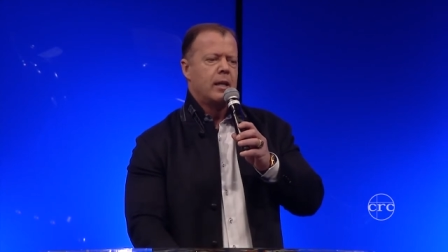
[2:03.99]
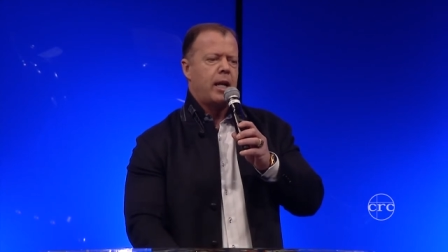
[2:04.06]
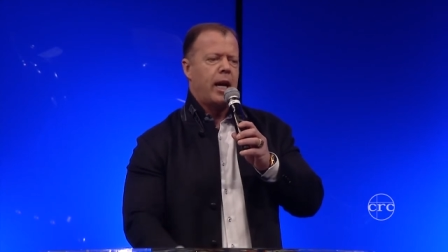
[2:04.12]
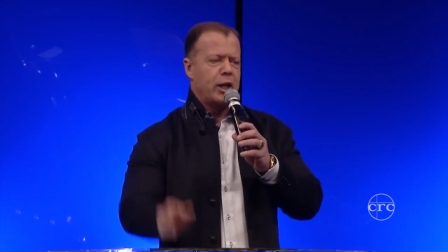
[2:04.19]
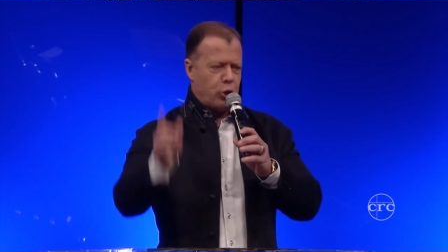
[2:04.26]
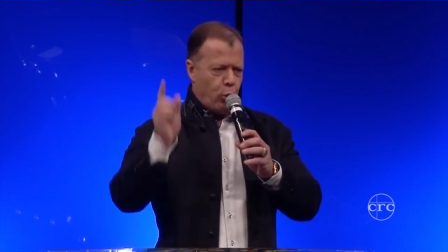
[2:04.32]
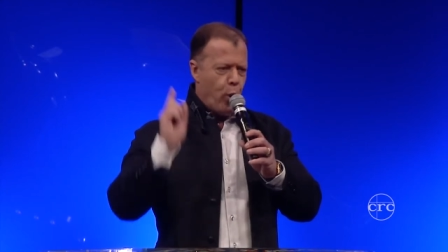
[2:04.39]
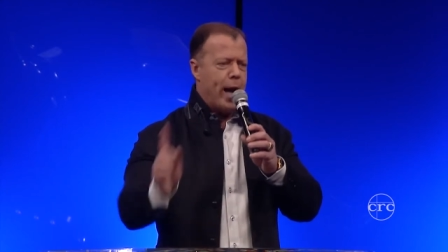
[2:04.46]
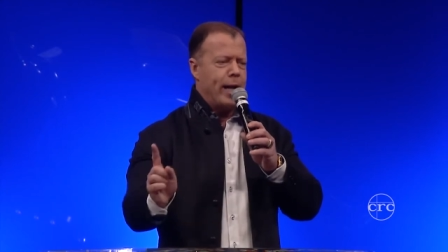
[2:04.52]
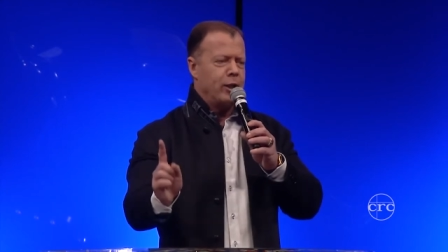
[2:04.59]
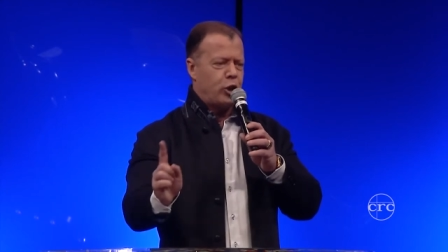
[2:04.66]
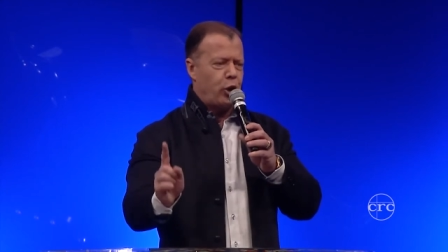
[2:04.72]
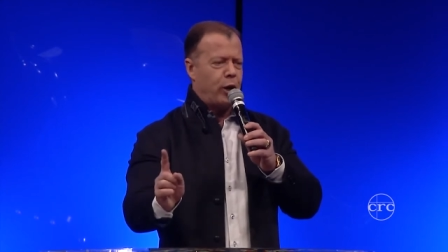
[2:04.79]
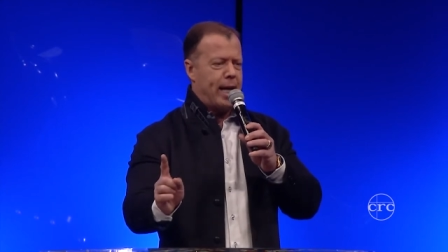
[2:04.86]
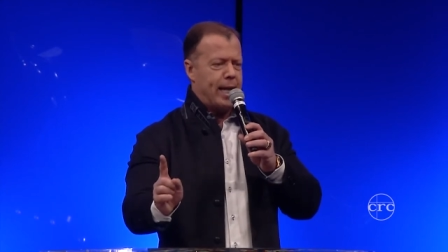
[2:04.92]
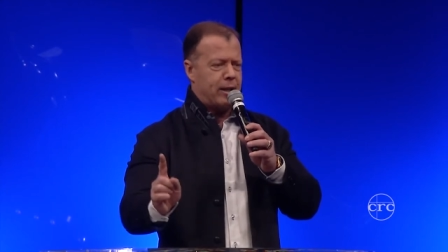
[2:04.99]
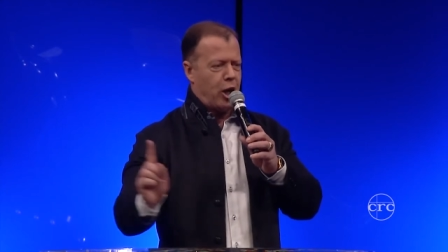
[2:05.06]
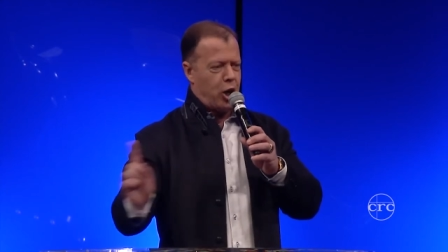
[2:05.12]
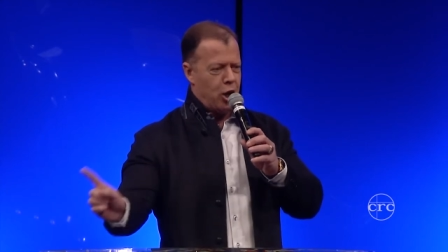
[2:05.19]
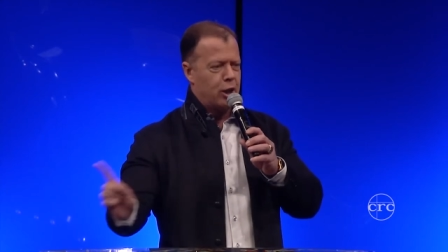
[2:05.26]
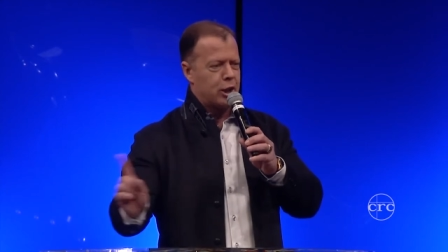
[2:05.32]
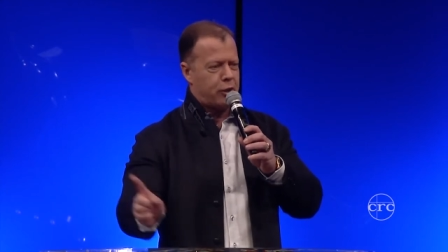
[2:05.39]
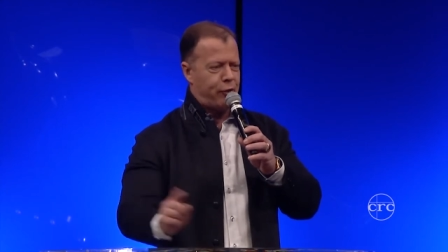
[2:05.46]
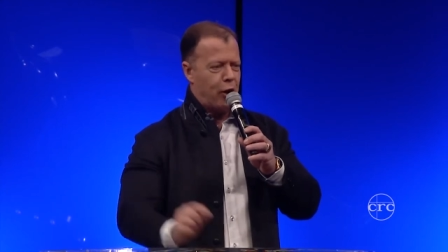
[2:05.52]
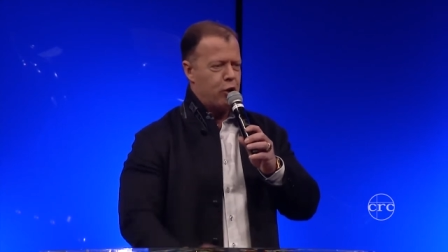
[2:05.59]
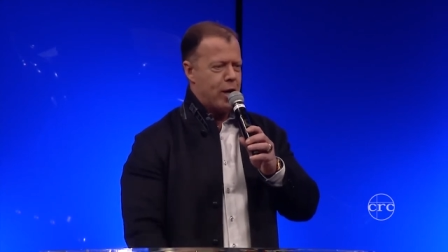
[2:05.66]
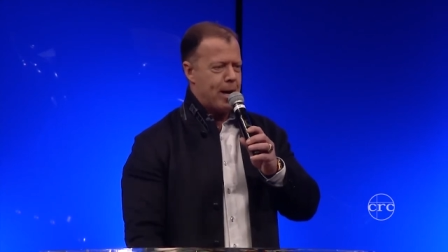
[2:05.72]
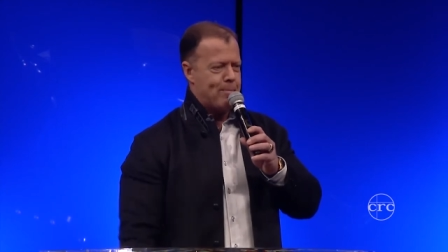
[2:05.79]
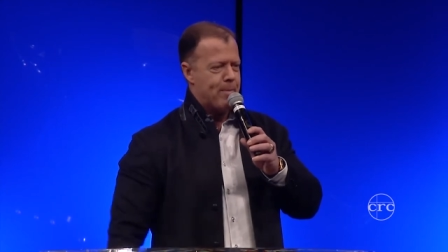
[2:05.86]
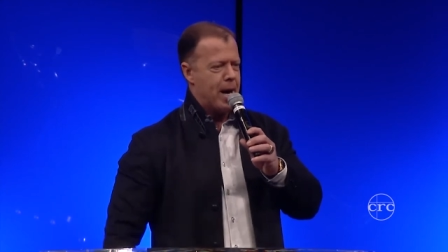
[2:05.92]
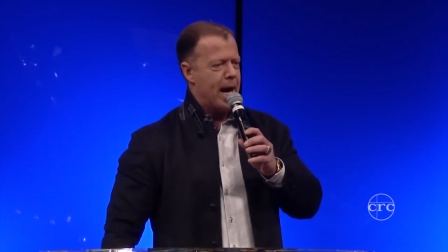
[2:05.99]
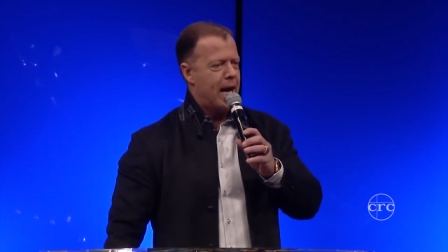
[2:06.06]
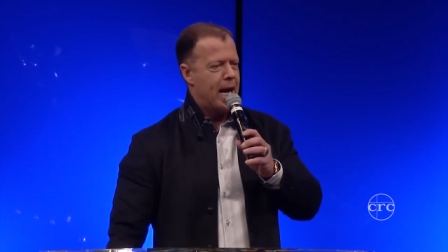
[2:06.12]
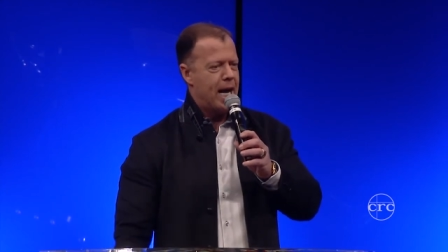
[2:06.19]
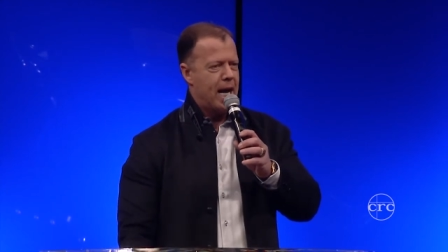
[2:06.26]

It's when to get the girl's phone number